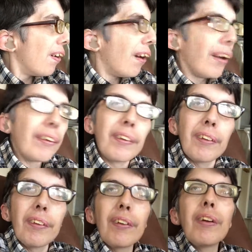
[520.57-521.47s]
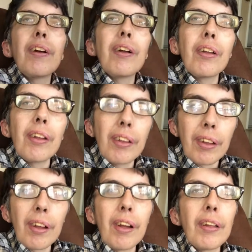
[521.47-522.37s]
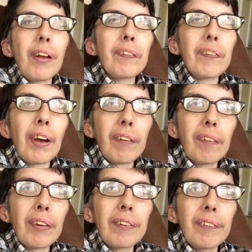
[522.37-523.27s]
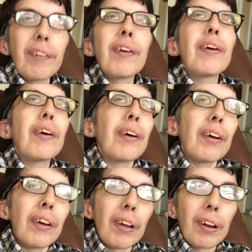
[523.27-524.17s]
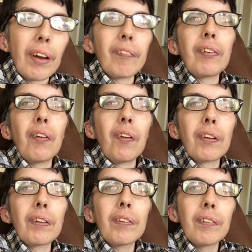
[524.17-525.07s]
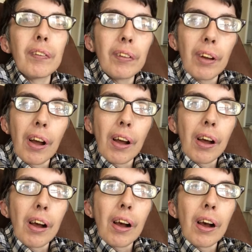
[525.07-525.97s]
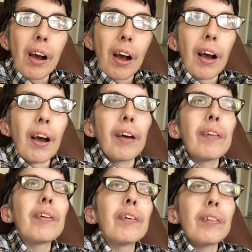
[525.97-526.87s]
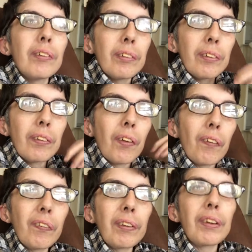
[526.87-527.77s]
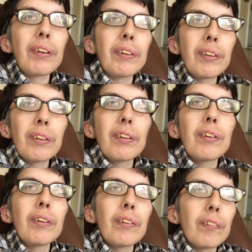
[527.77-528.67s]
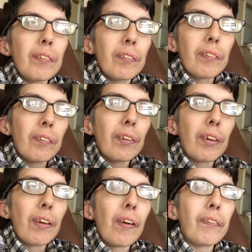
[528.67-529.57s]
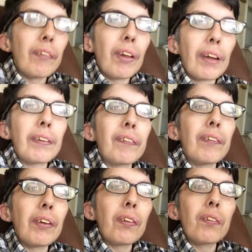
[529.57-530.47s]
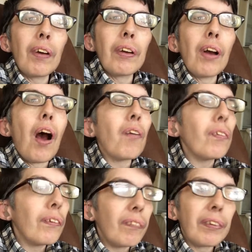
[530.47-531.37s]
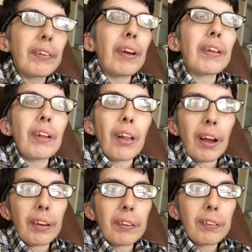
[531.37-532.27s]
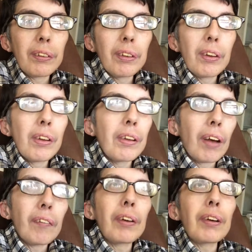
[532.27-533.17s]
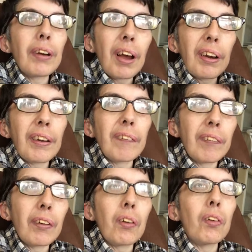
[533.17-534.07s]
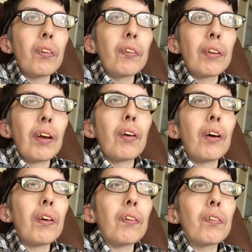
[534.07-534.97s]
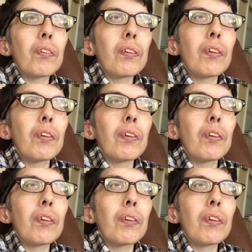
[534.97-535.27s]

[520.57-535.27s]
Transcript: right, enough rambling and enough talk. Uh, hopefully, if you liked the video, great. I would appreciate the likes. That way it kind of gives me a clue that, oh,